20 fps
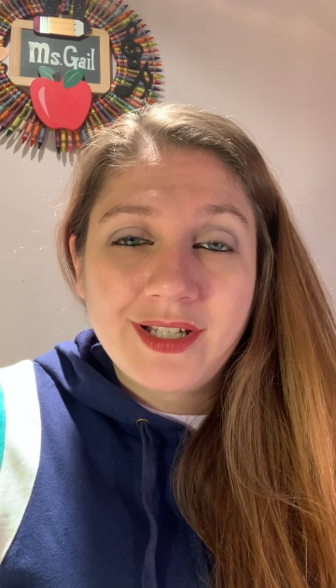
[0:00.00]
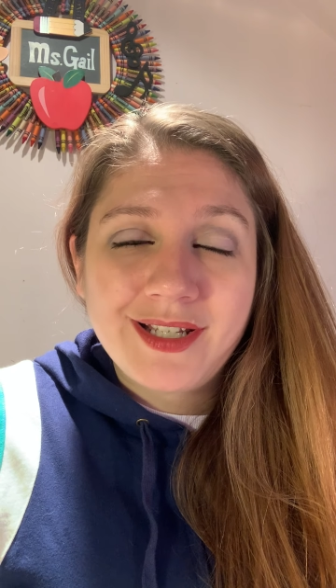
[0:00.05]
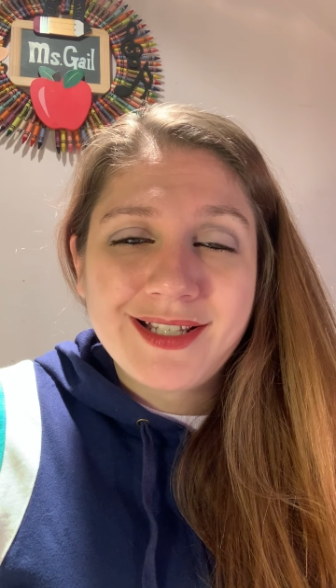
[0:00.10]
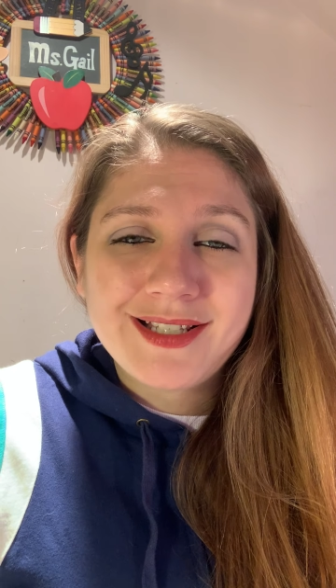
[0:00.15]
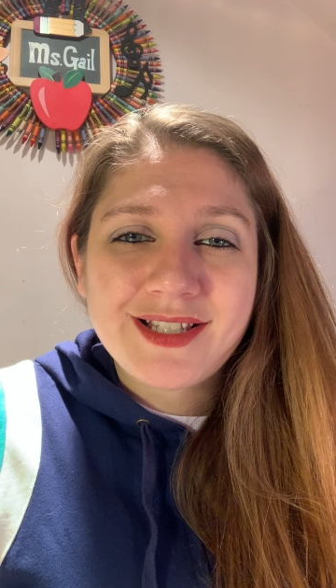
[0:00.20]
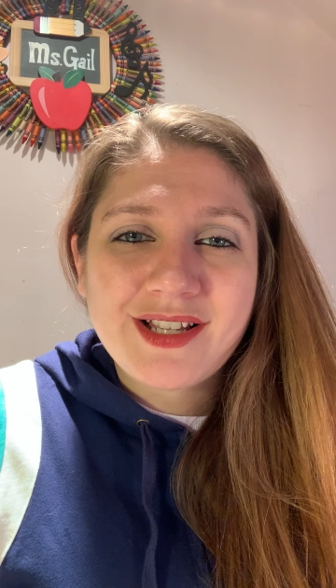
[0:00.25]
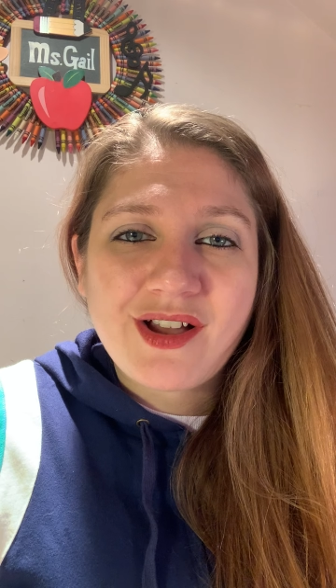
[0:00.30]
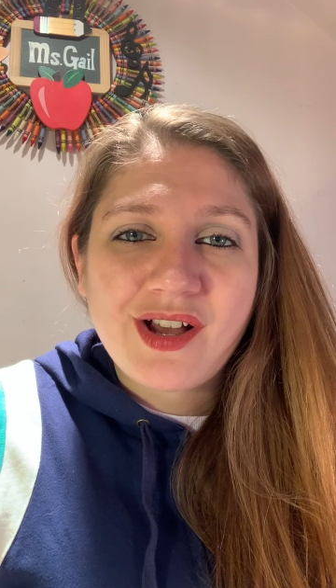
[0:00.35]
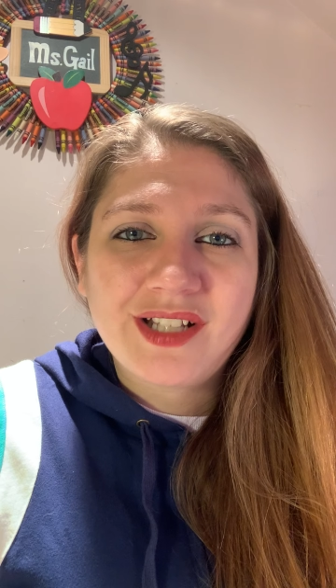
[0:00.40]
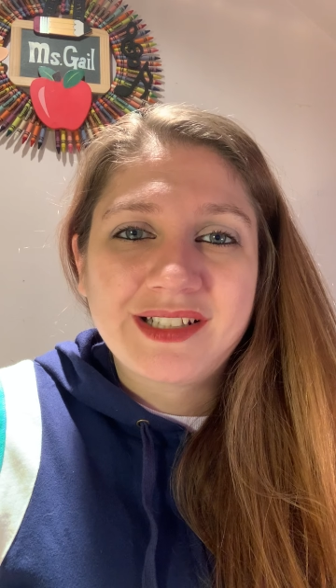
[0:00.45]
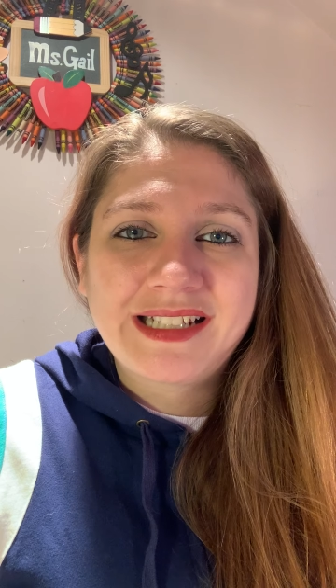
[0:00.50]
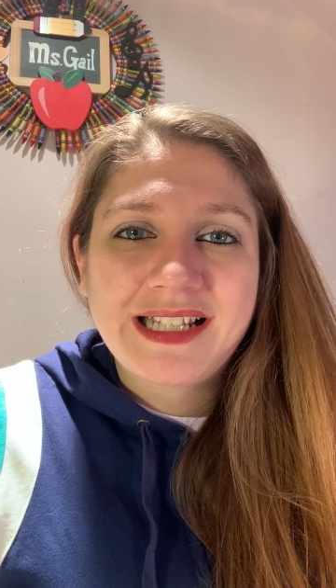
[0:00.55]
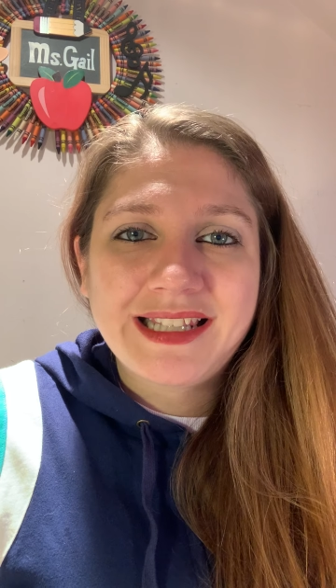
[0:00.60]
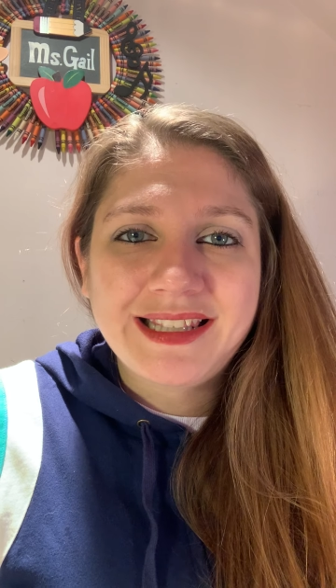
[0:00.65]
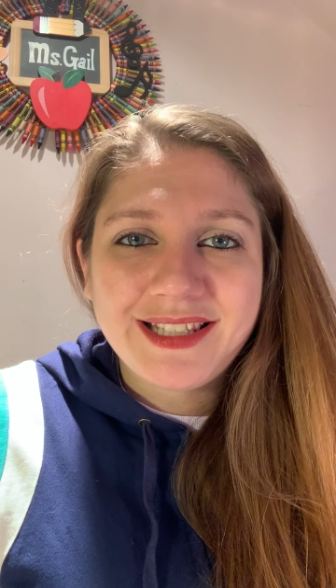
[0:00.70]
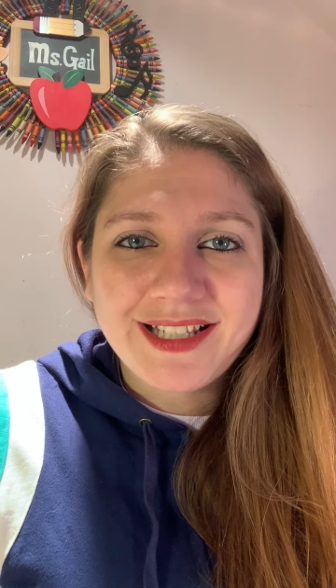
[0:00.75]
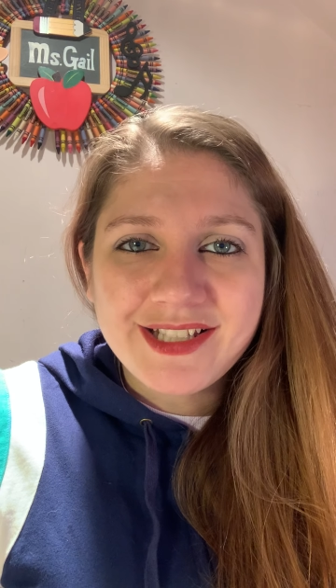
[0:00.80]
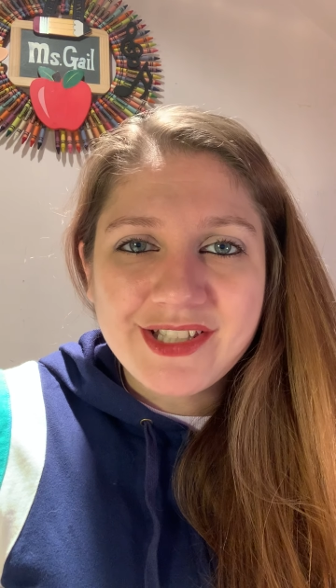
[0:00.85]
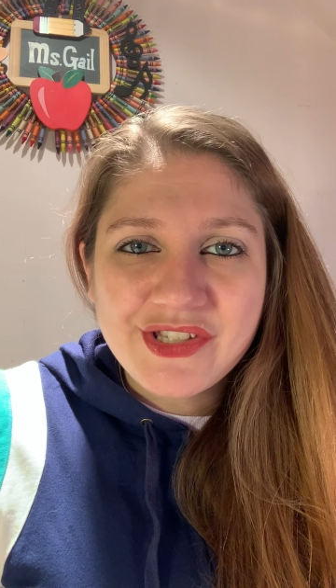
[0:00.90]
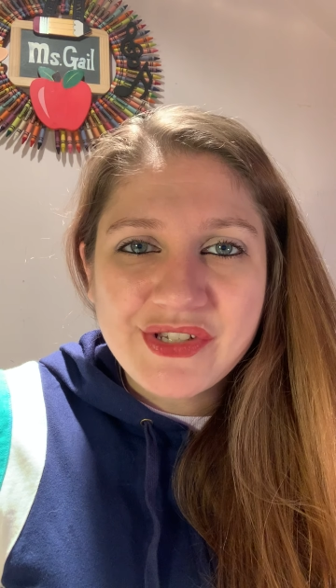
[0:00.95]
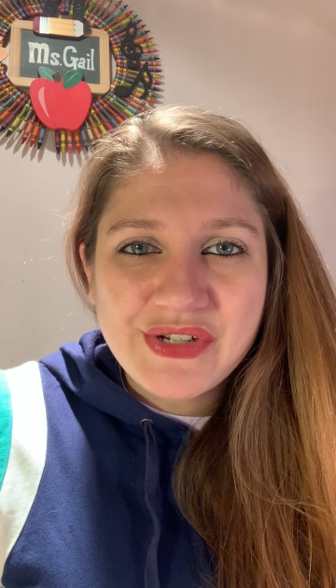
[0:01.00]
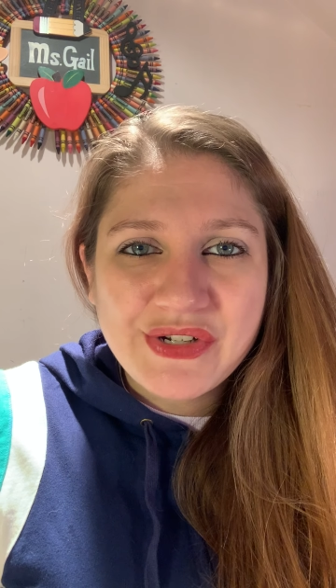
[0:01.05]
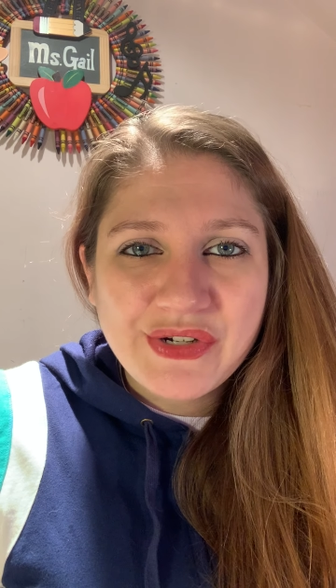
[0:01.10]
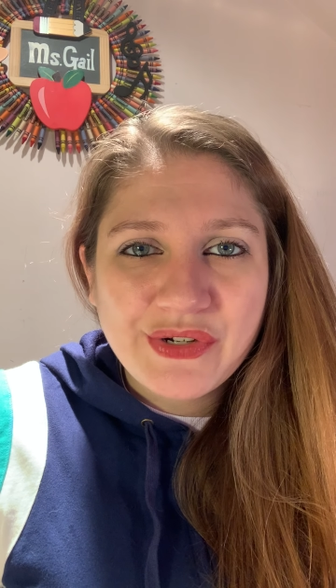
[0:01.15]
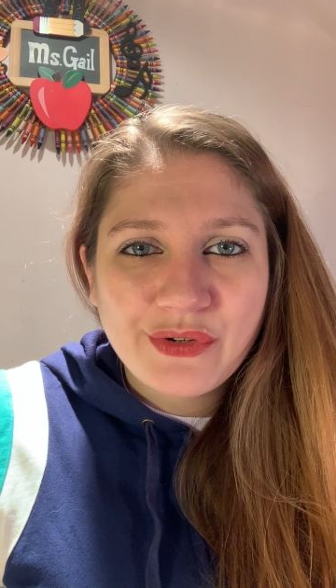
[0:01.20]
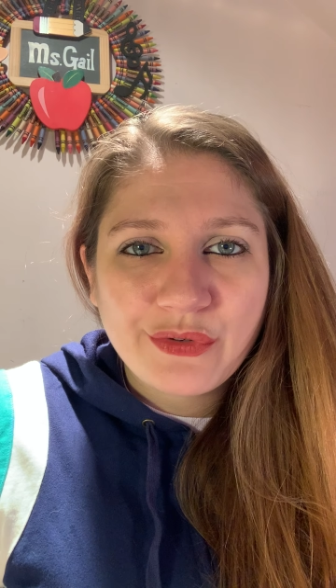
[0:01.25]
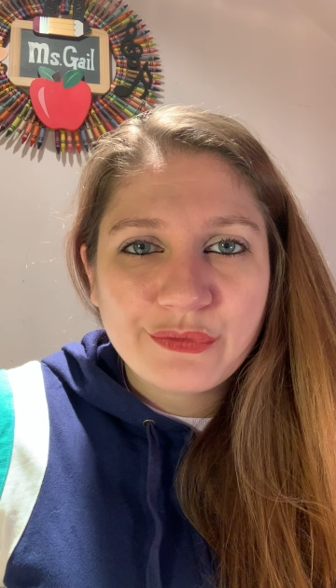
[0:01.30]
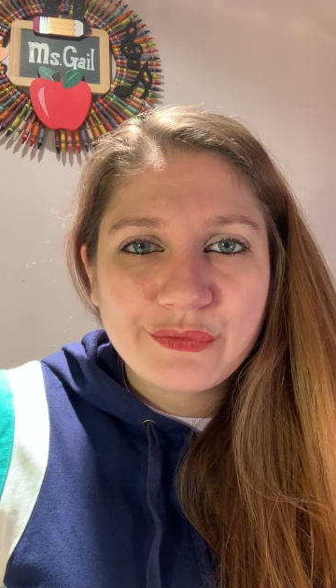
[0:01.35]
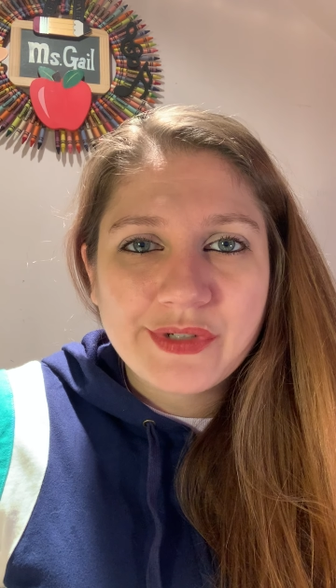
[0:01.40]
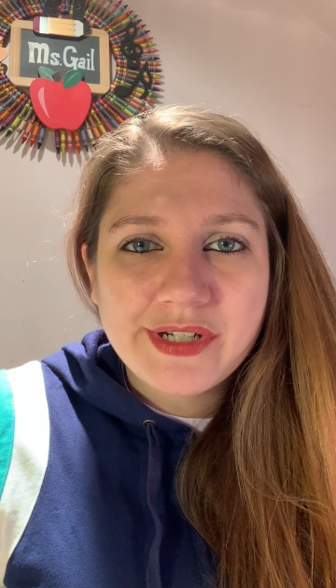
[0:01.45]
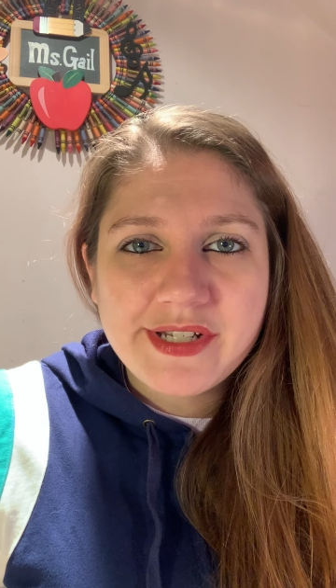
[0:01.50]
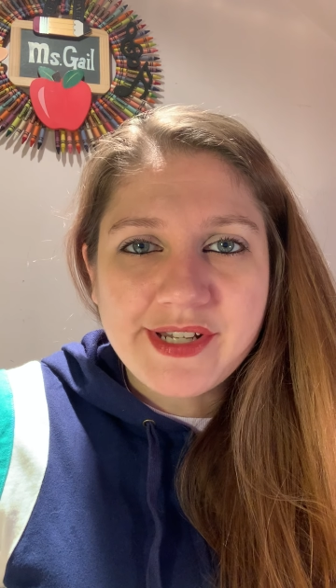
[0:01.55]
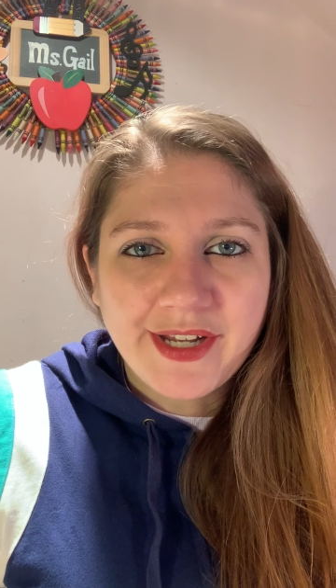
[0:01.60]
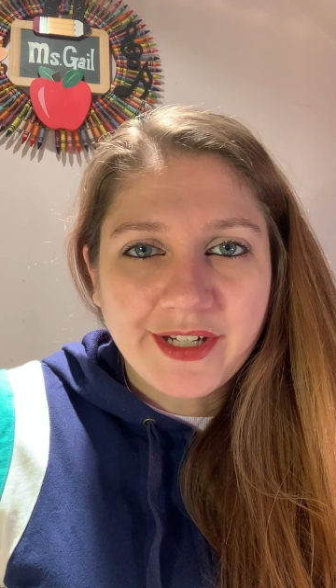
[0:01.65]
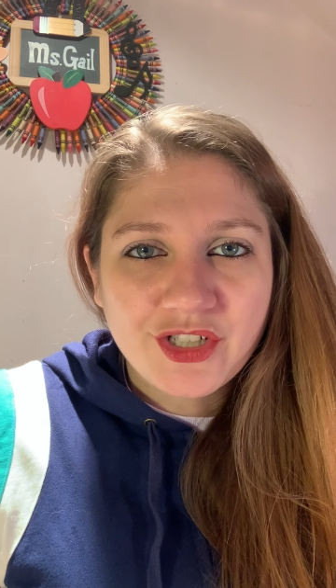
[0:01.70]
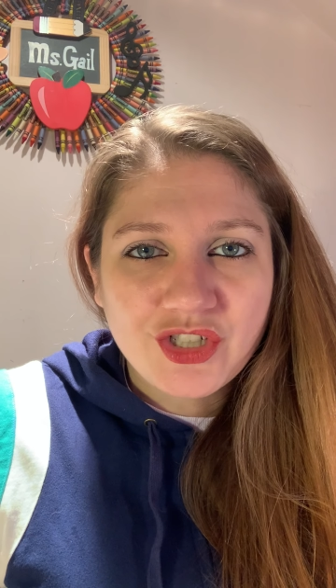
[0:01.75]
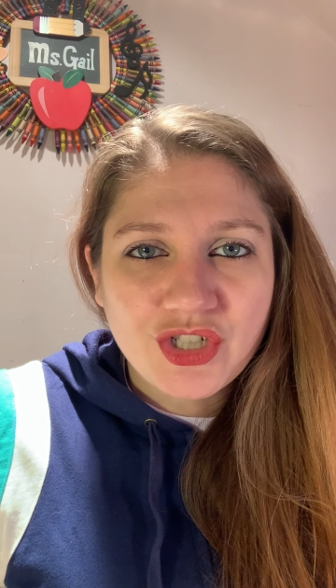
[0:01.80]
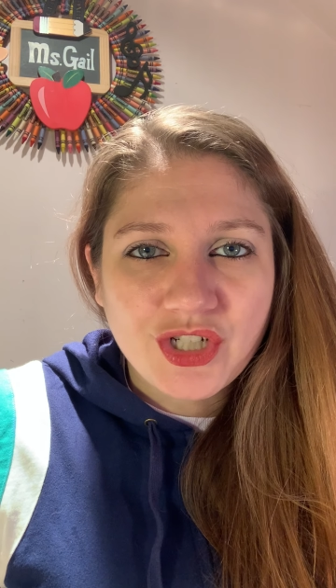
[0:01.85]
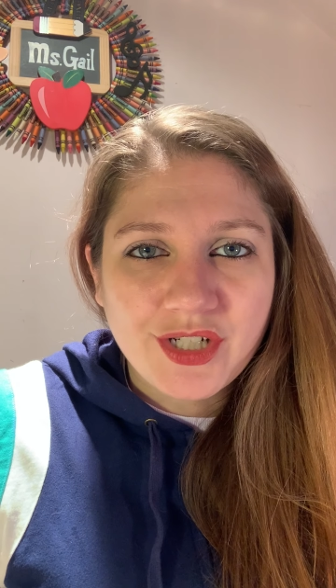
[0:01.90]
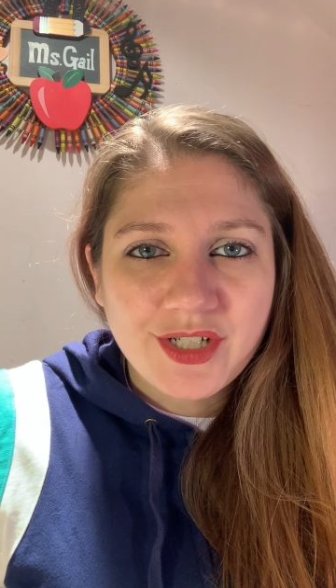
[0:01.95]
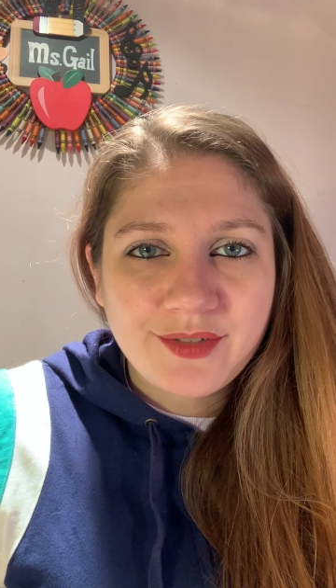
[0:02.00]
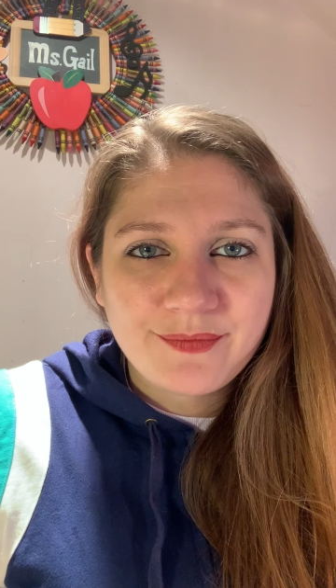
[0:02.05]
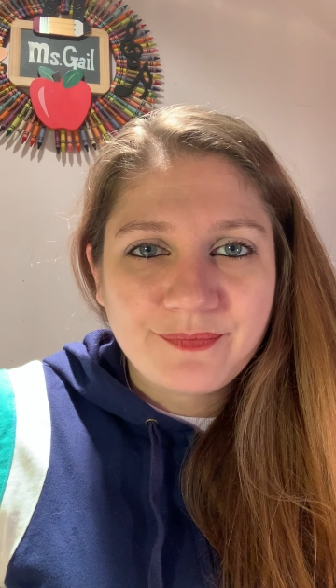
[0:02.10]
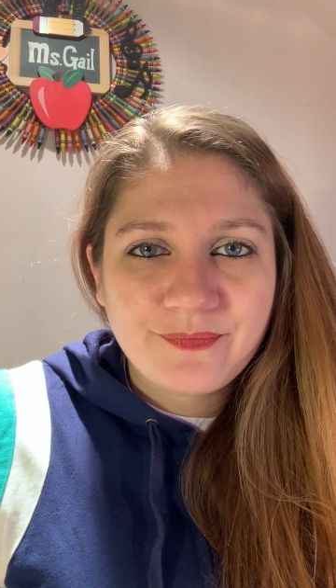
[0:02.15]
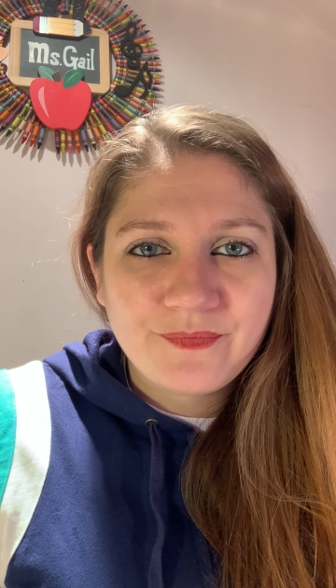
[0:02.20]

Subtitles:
is called cluster reduction.